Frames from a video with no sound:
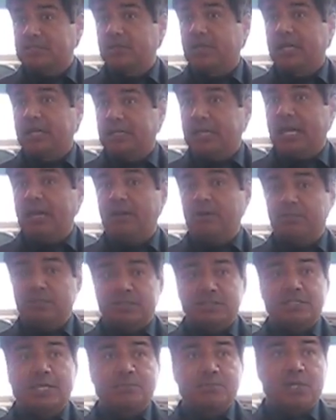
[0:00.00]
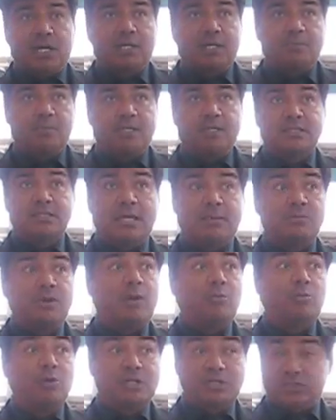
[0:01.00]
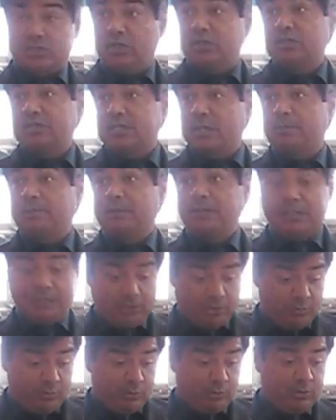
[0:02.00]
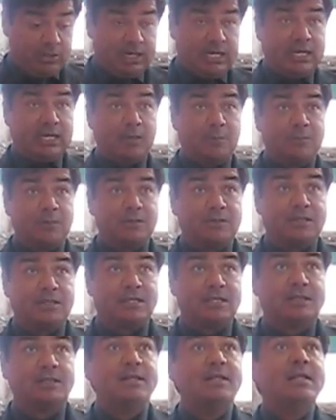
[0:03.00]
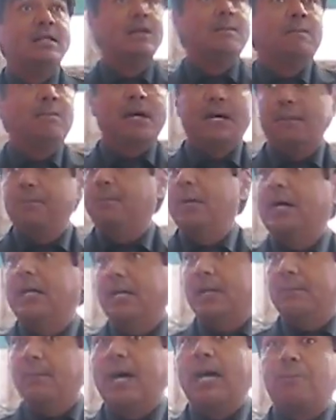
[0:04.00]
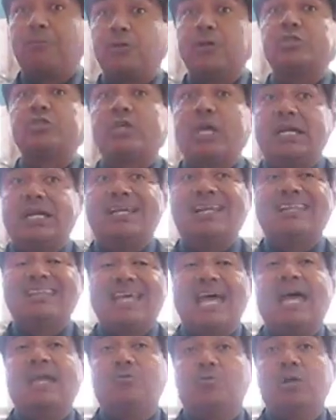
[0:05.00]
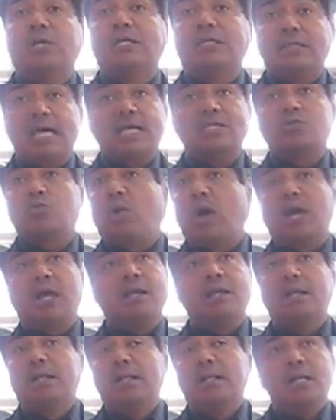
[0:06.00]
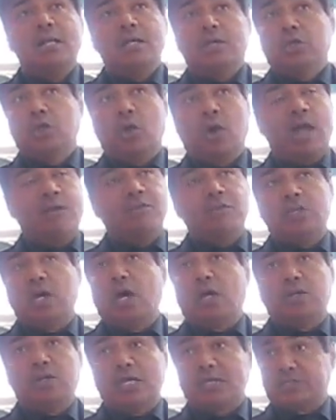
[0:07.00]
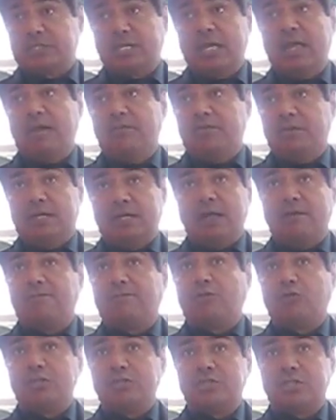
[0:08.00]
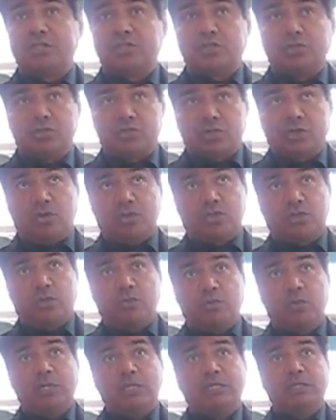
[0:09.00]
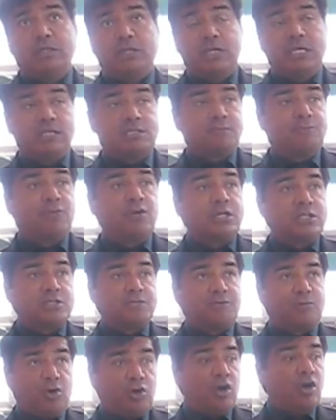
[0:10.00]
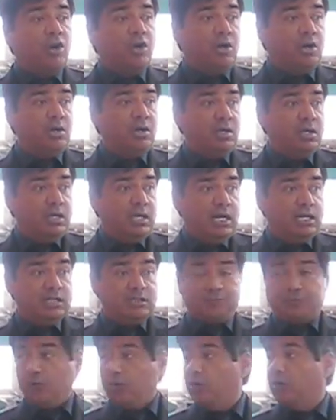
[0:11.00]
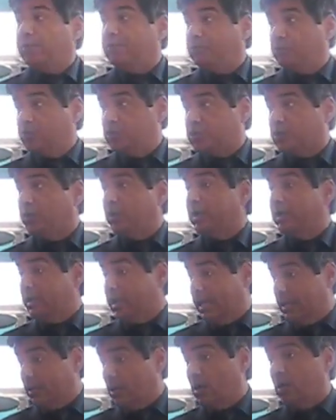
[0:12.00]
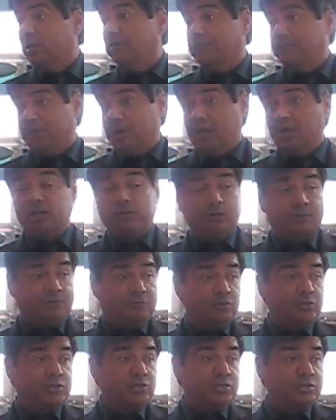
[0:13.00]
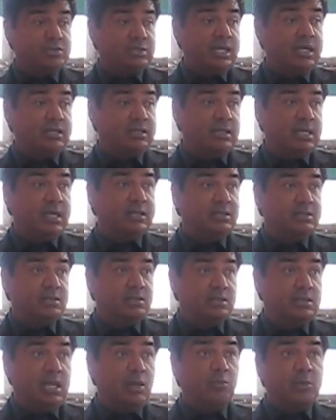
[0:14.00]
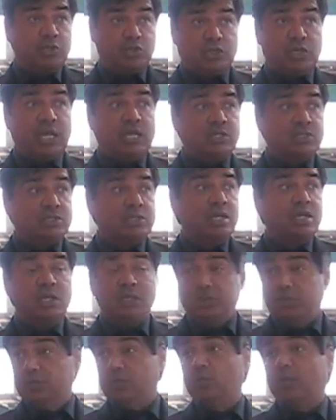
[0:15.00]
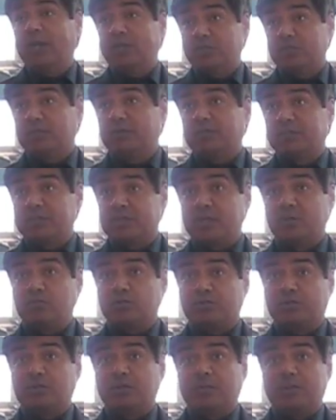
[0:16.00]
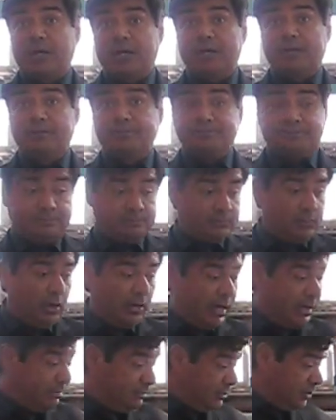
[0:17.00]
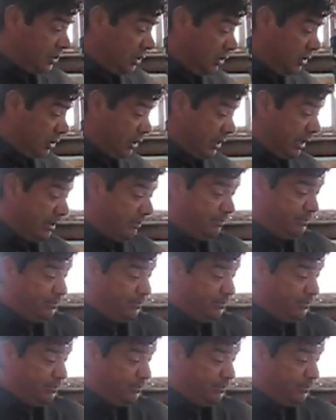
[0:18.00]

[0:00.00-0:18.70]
Okay, now I'm going to stop talking because I'm really starting to sound political with one leg up here. But I appreciate it, and really that's why, you know, I have a daughter that's 11 and I'm 46 years old. So really, it's for her, and it's for her future and all of your futures that we change the direction of this country for the better. All right. So okay.